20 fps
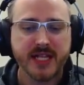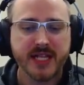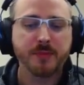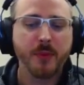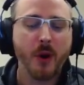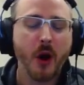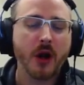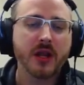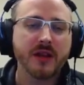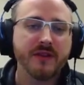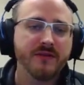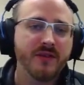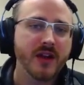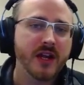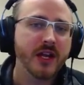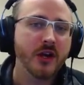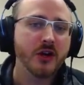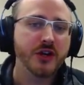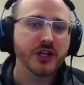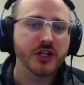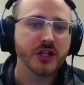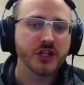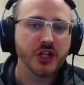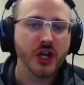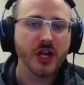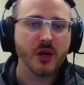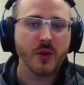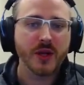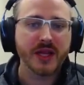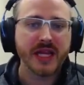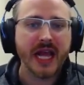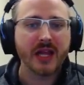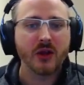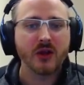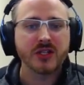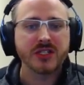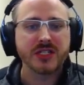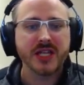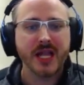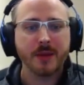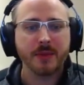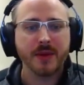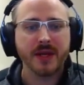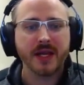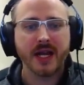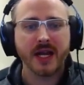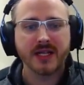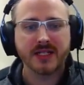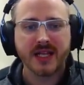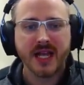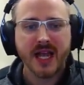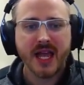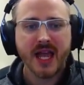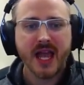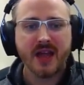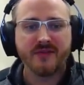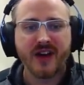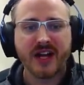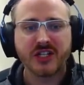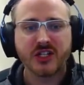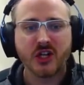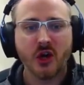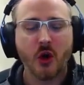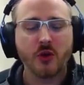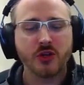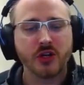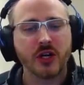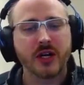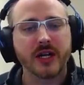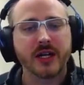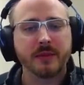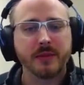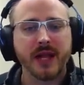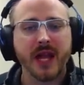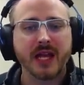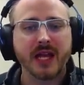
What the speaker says: part of the video to show you what that looks like, because if I don't, you're going to